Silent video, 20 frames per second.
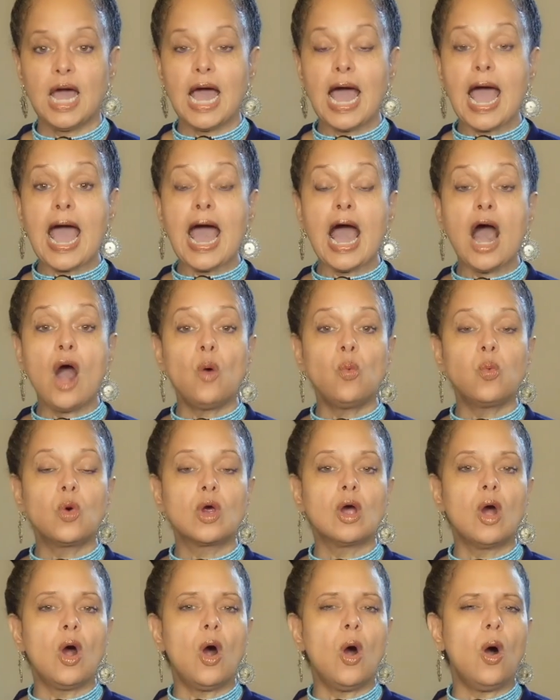how
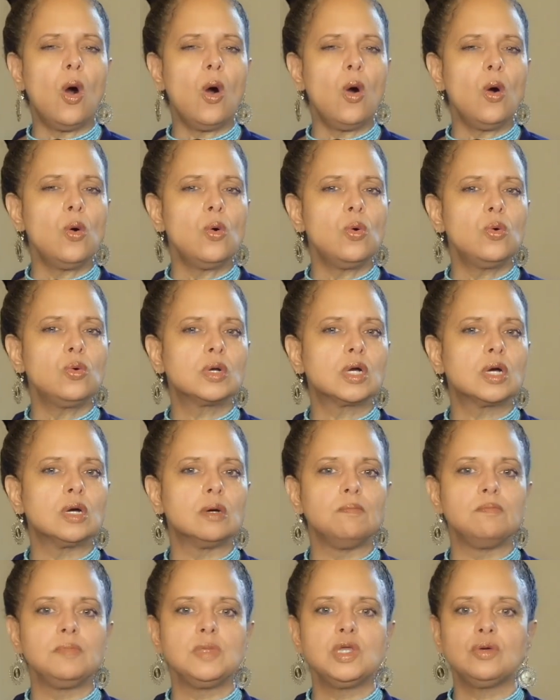were whole
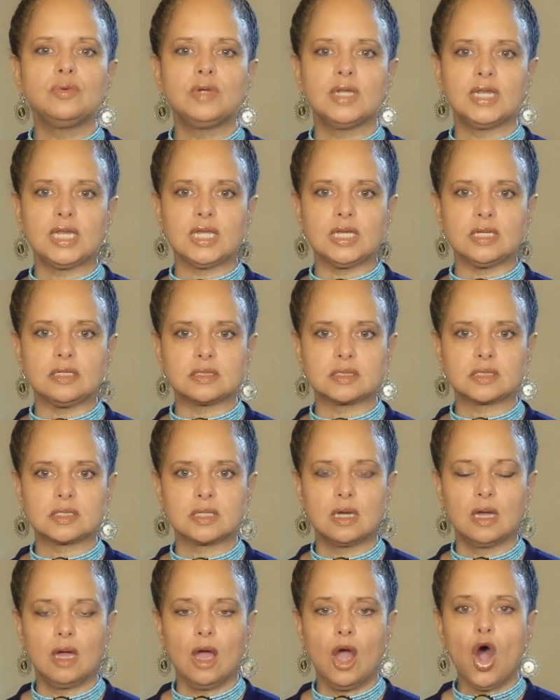communities,
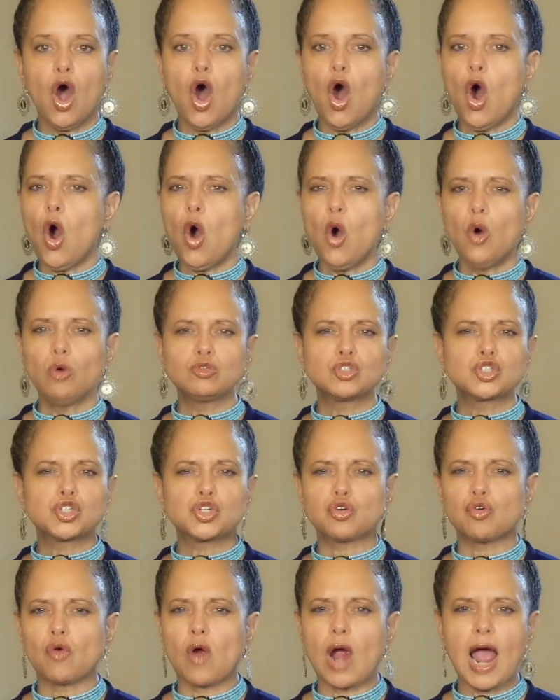whole
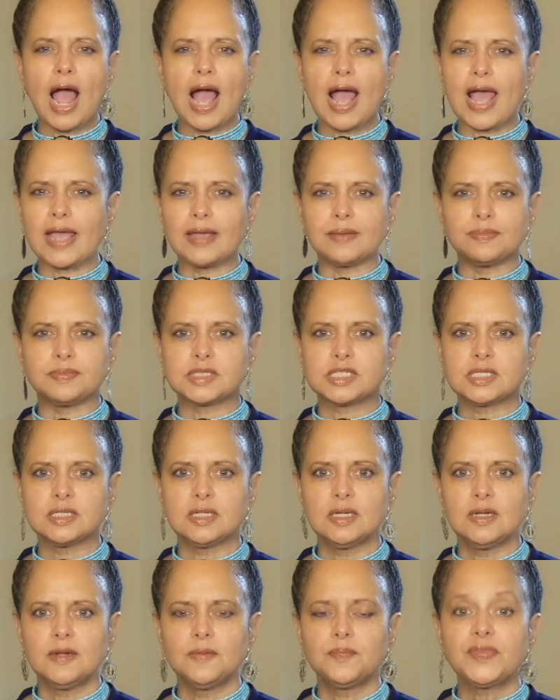tribes,
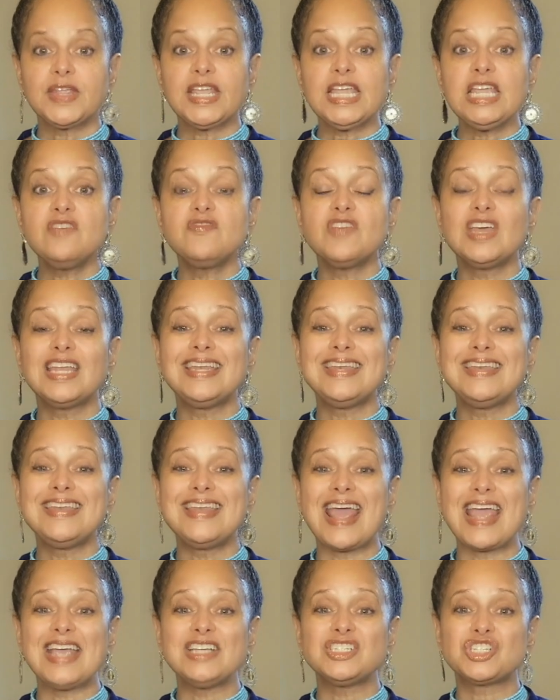even
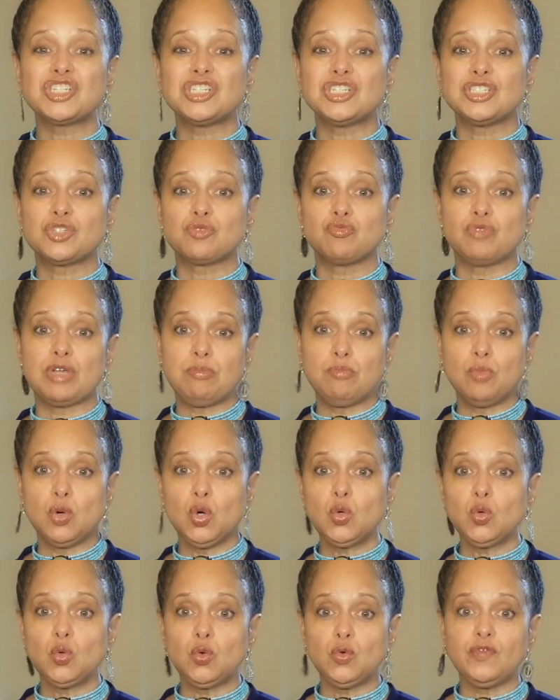nations
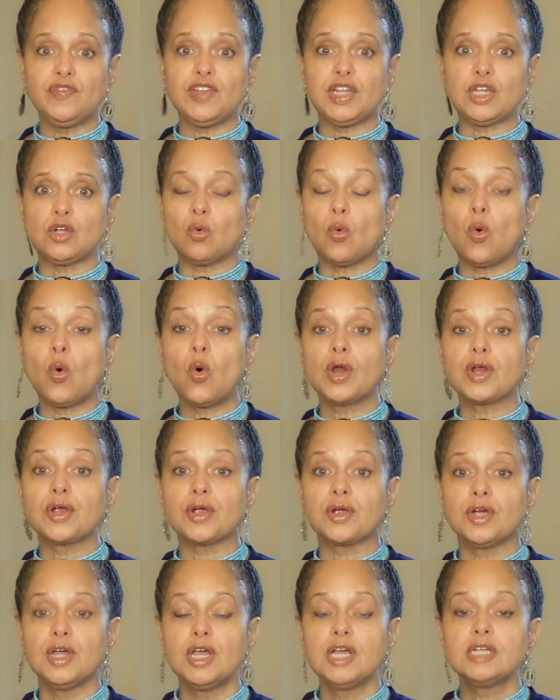removed in
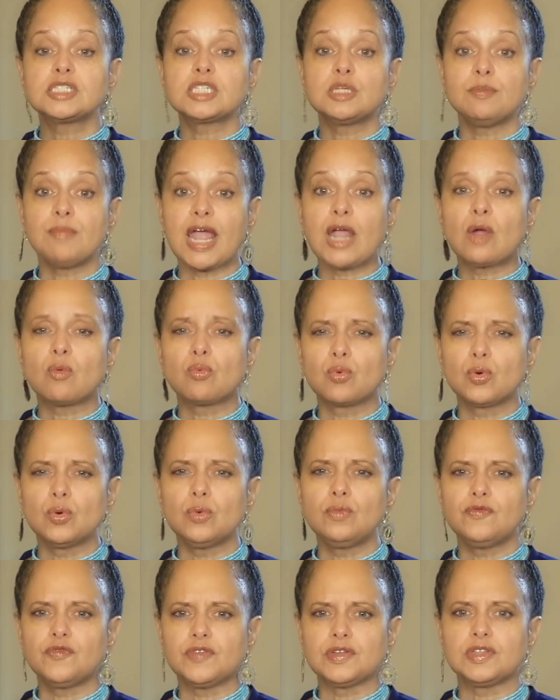order to make
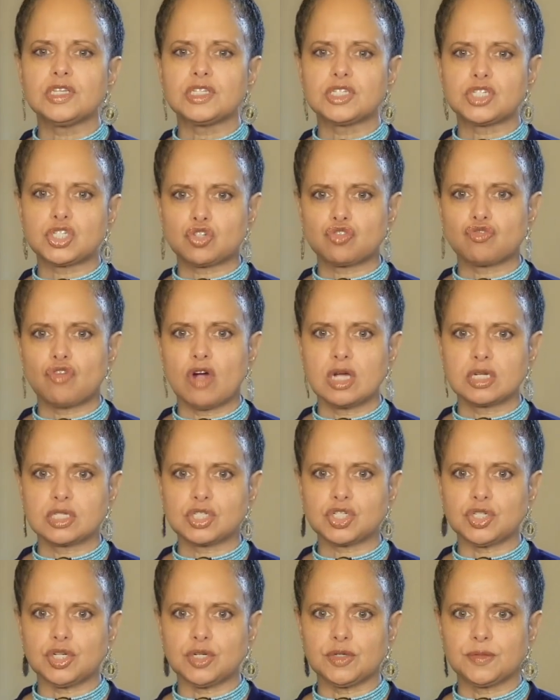room for this
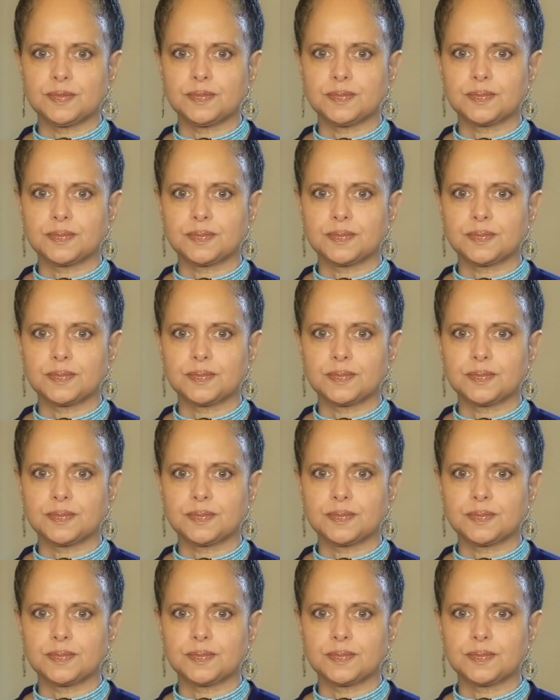structure?